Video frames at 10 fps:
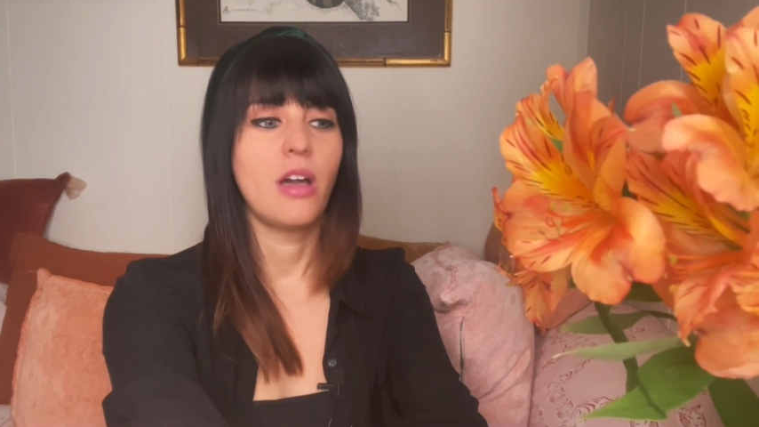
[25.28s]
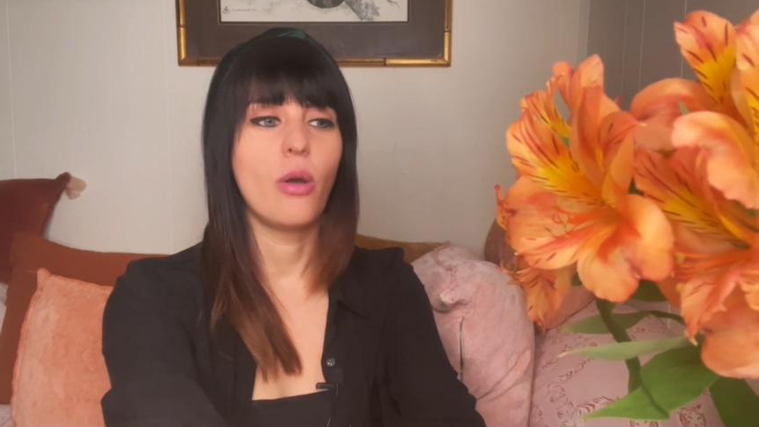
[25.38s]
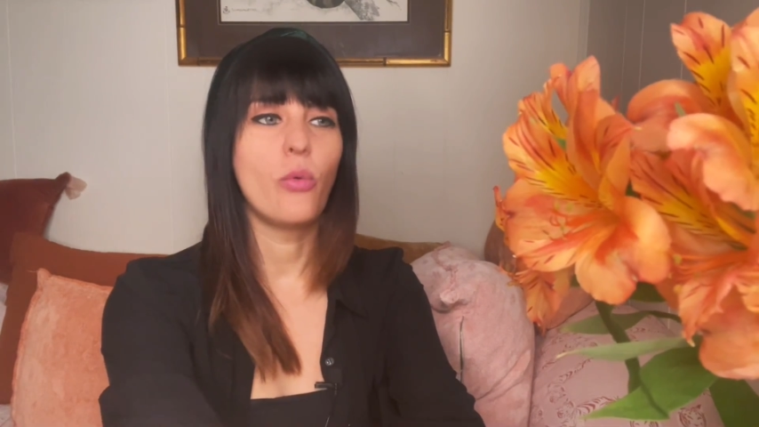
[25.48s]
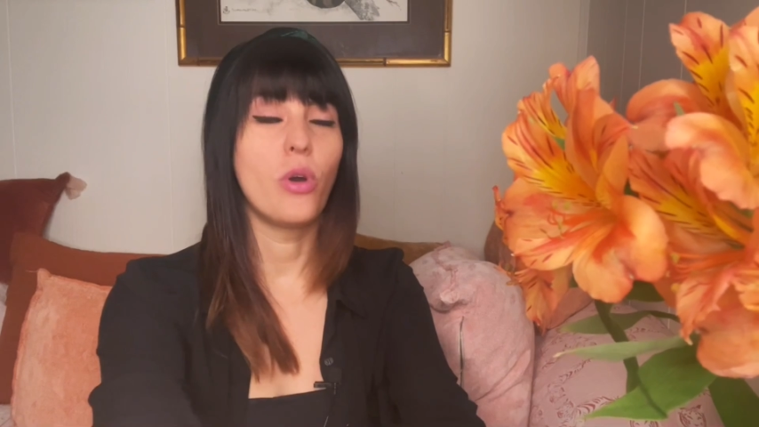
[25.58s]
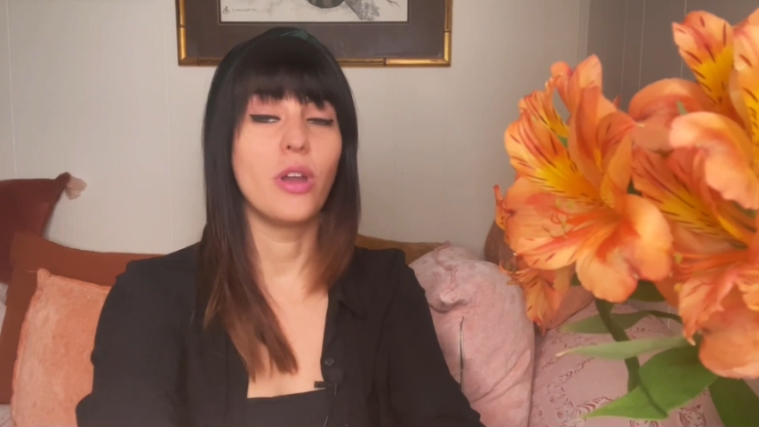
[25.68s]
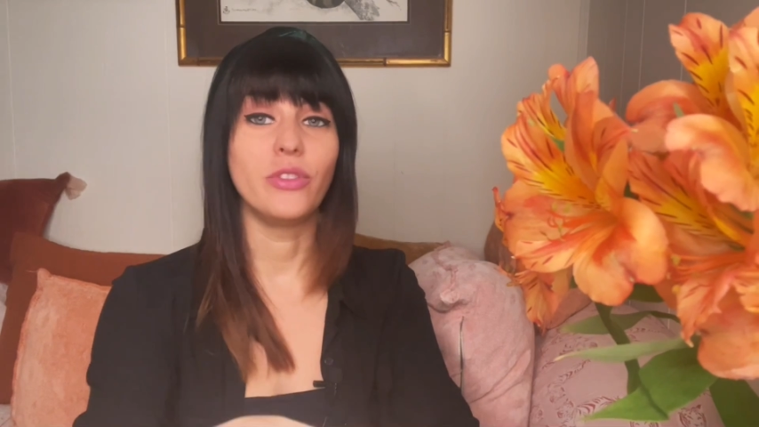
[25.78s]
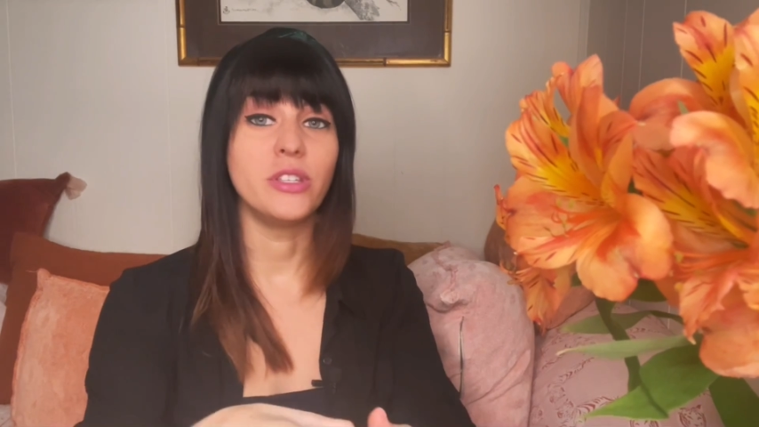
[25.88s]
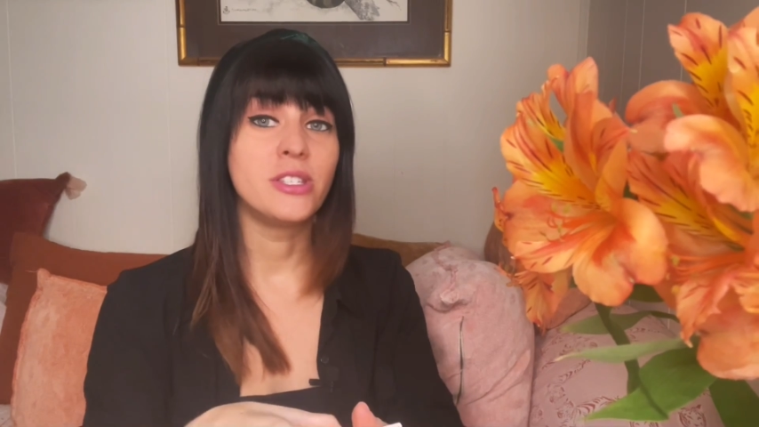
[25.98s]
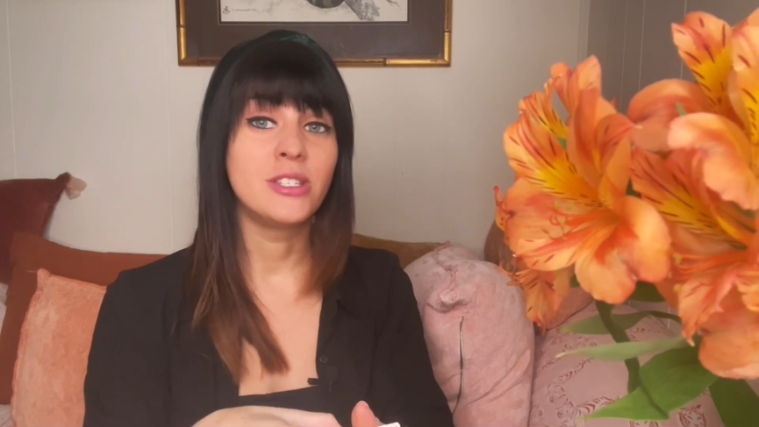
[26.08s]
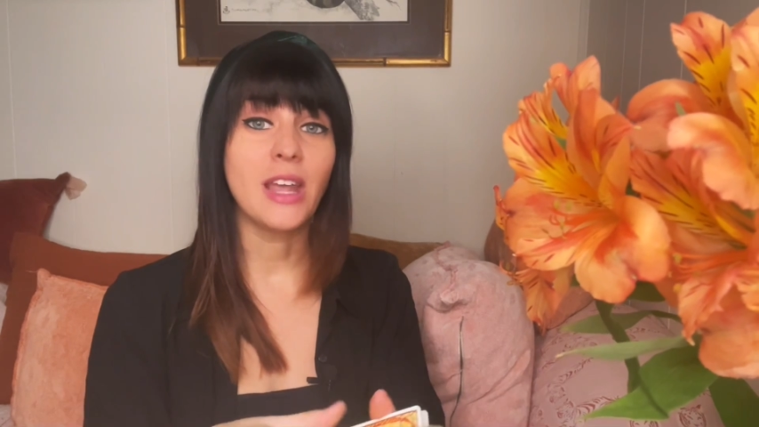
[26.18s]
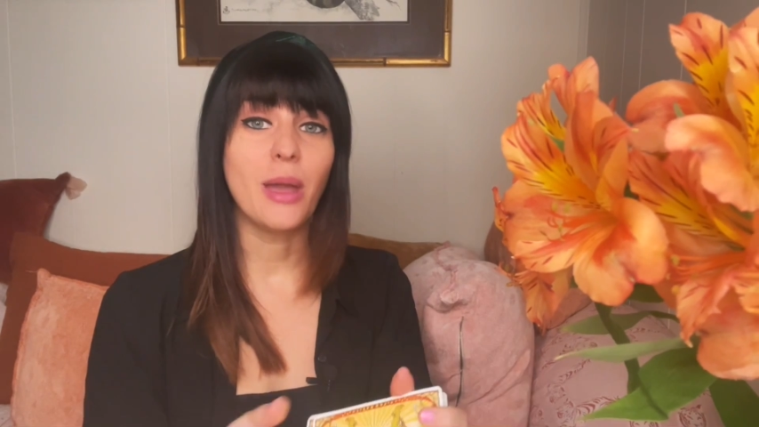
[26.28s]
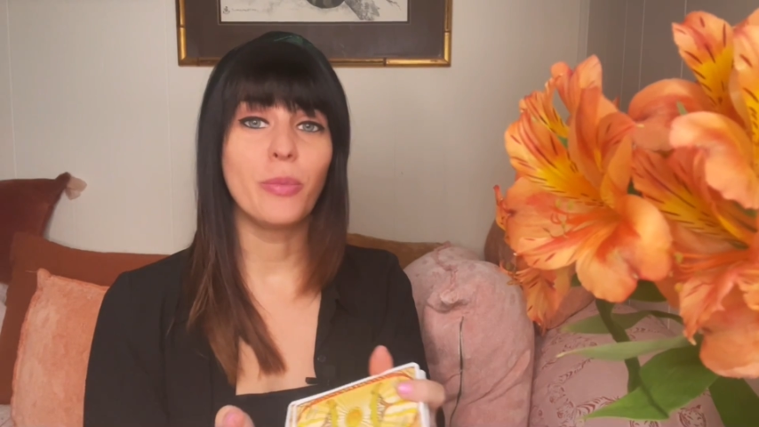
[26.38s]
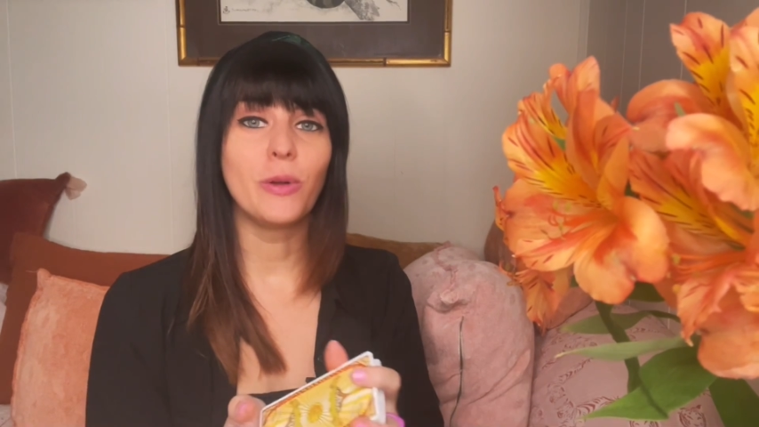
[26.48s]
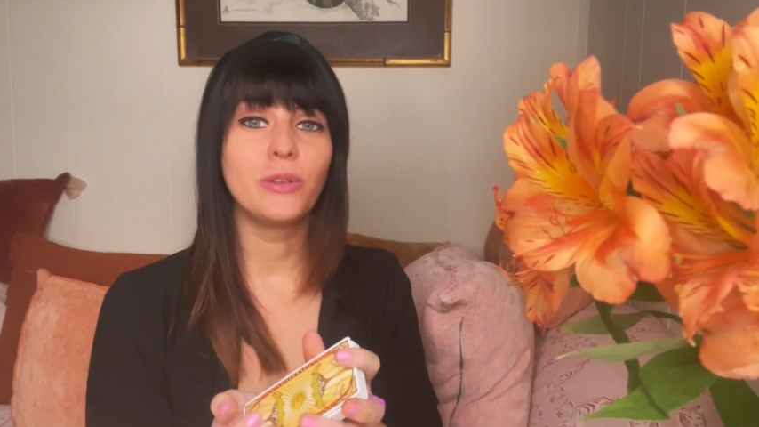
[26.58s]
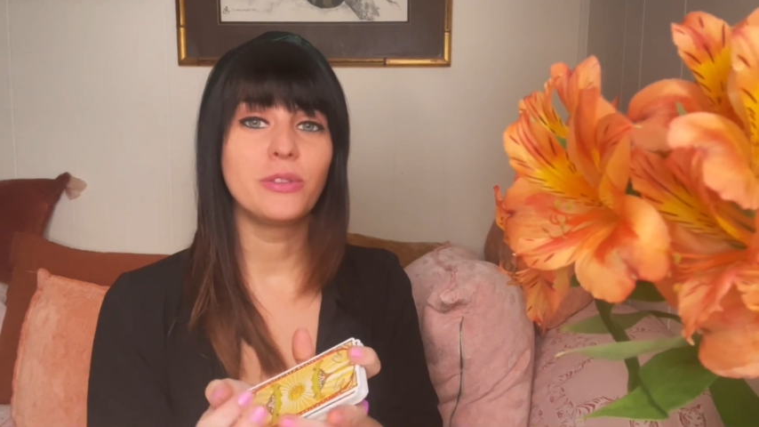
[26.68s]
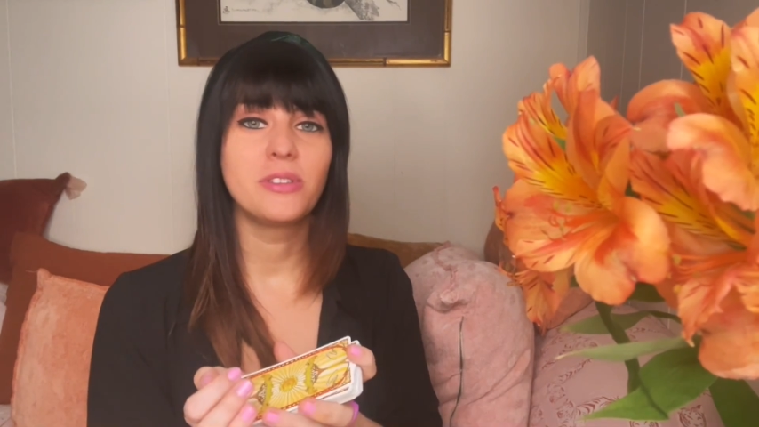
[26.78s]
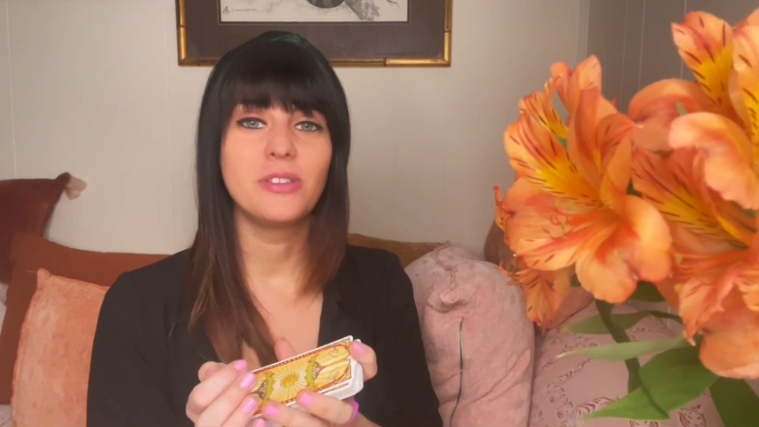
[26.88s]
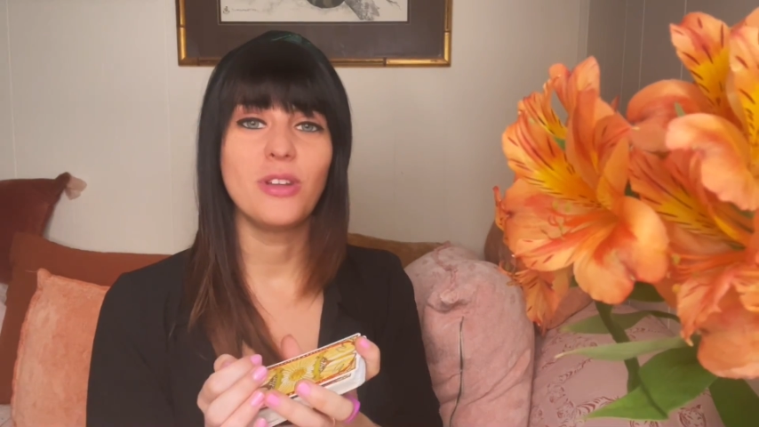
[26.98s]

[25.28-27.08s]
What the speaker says: one of the staples,